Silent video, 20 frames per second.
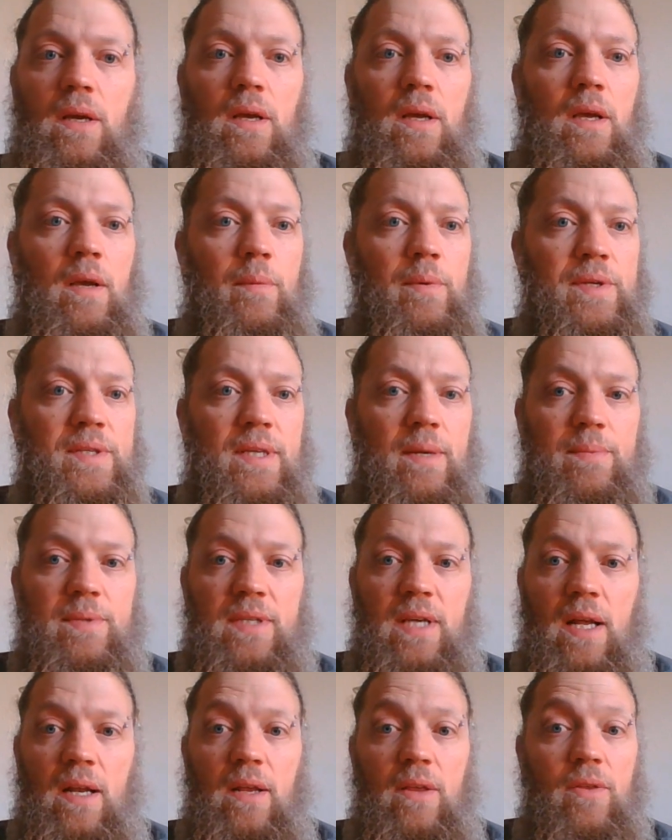He was
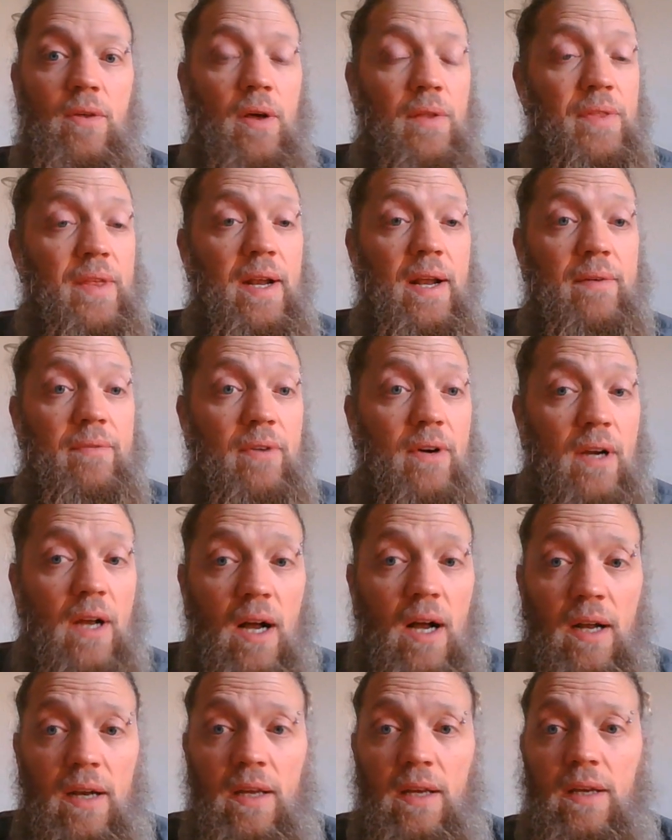upset. He thought that I
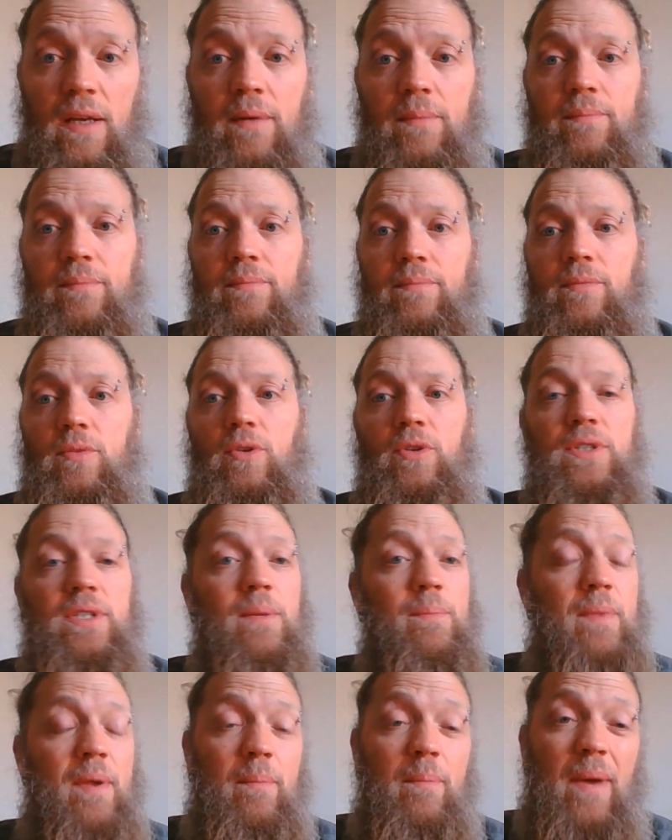forgot him or
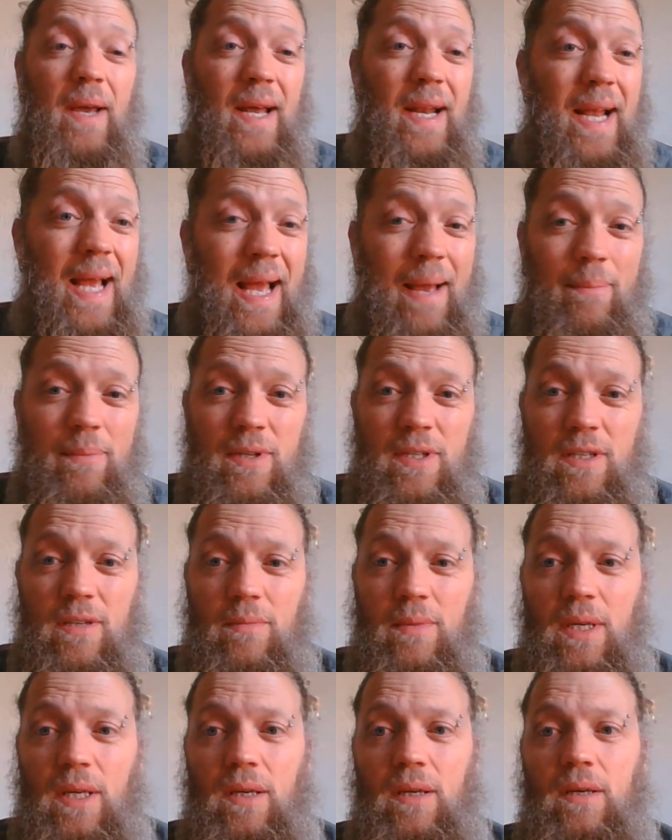something bad happened to
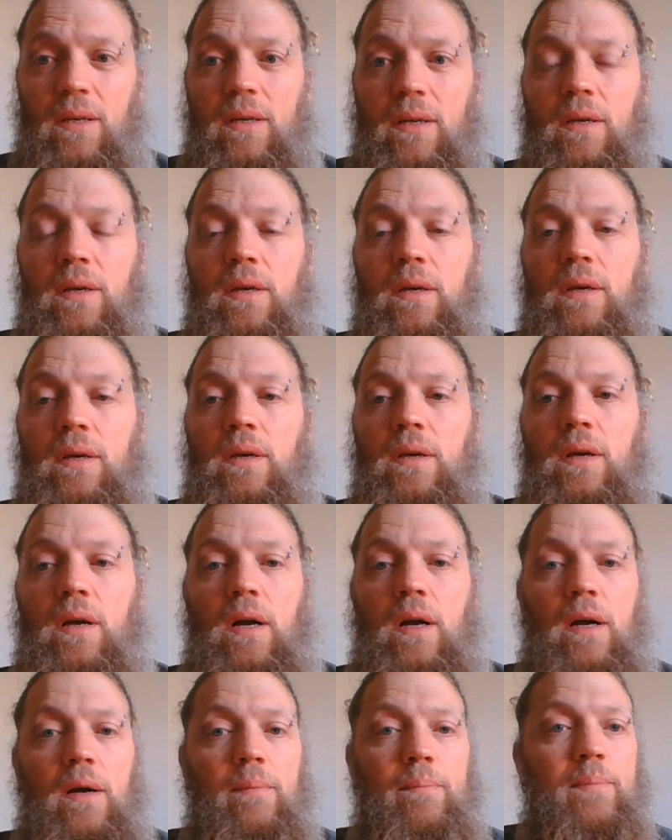me.
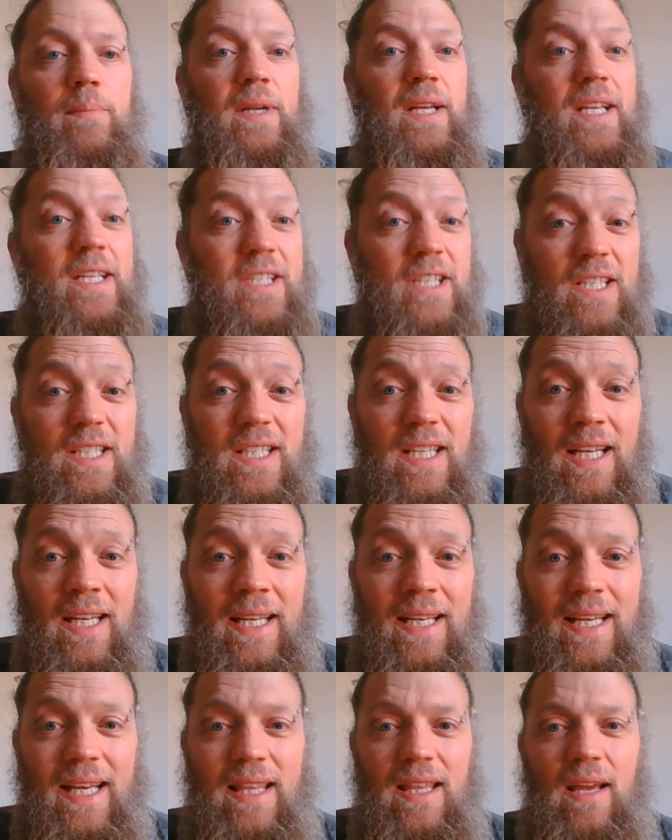But he just didn't
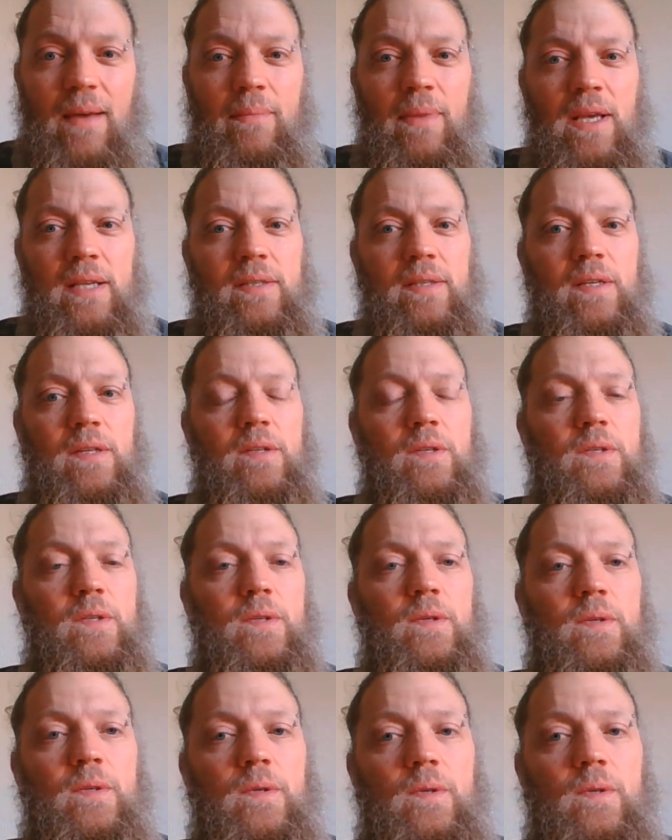get that message.